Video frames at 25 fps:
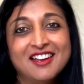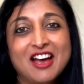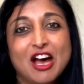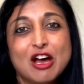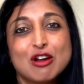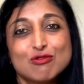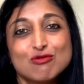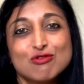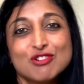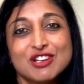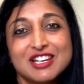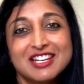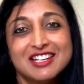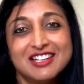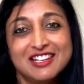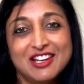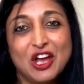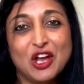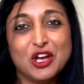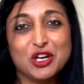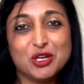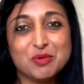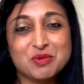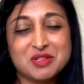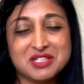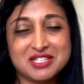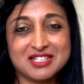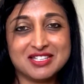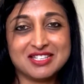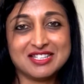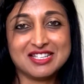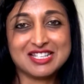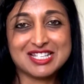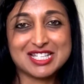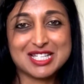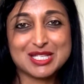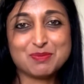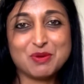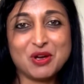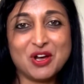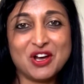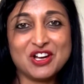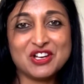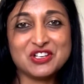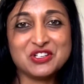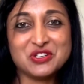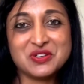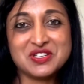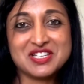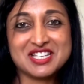I really hope this has
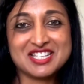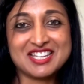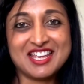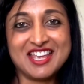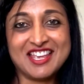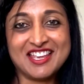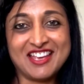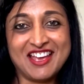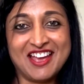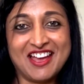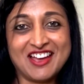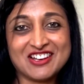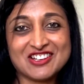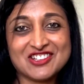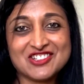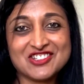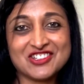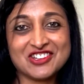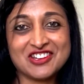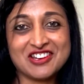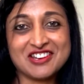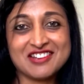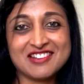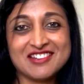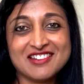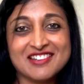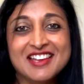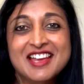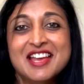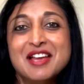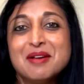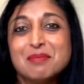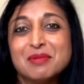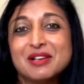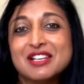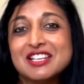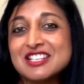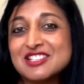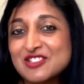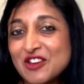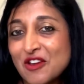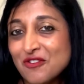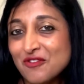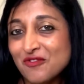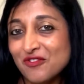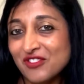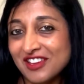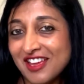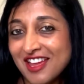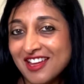inspired you to take action. Please
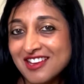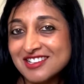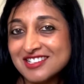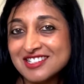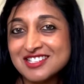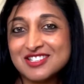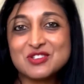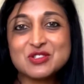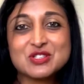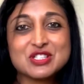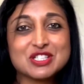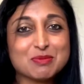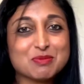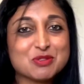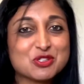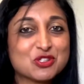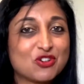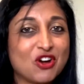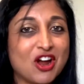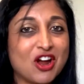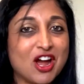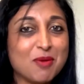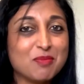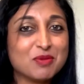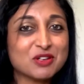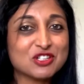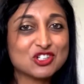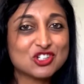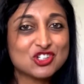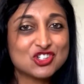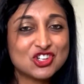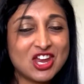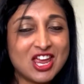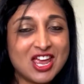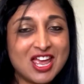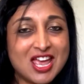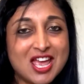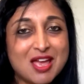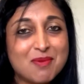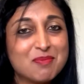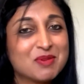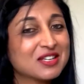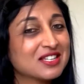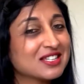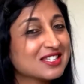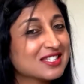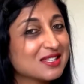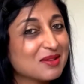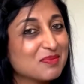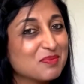don't forget to subscribe and share,
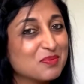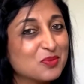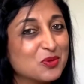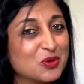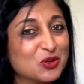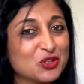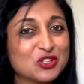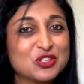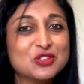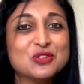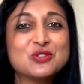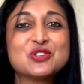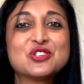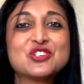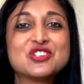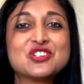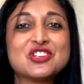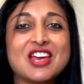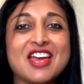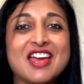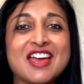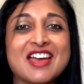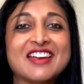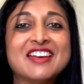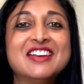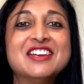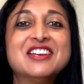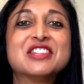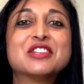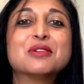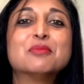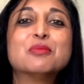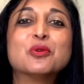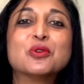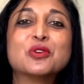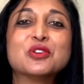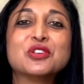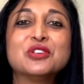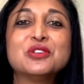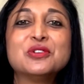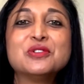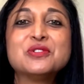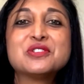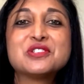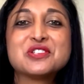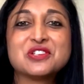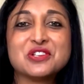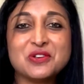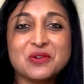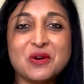because the more you share, the more
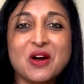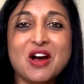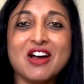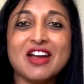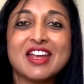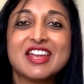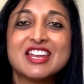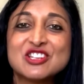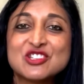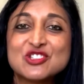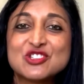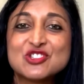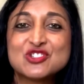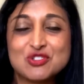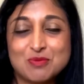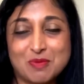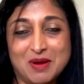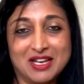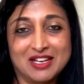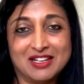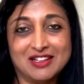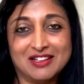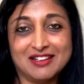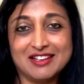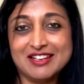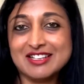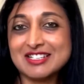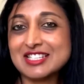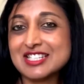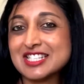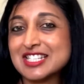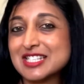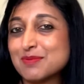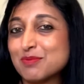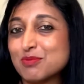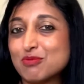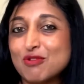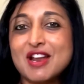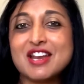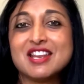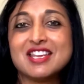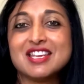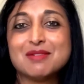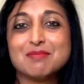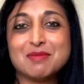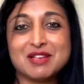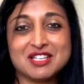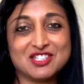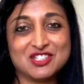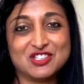you too are instrumental in
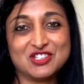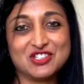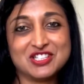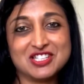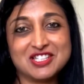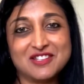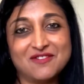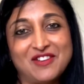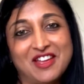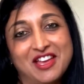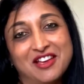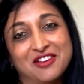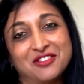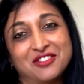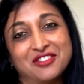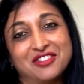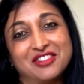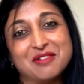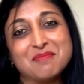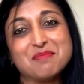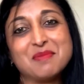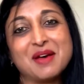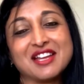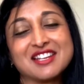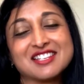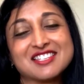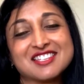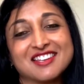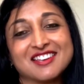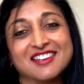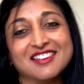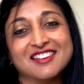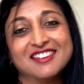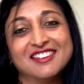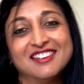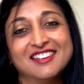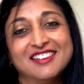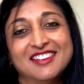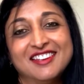spreading messages of health that matter.